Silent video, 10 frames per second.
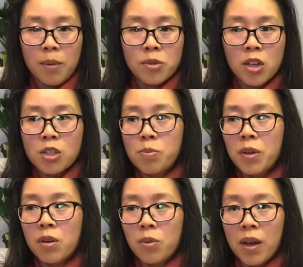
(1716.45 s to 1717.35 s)
just be
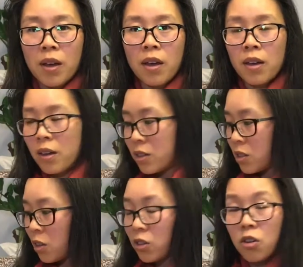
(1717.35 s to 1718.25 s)
aware it's
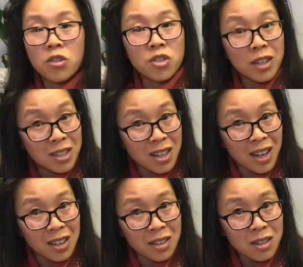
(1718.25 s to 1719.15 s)
not
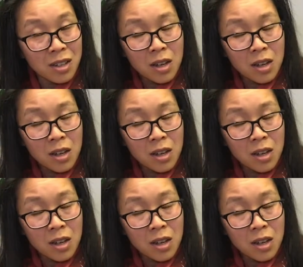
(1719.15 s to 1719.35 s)
contraindicated,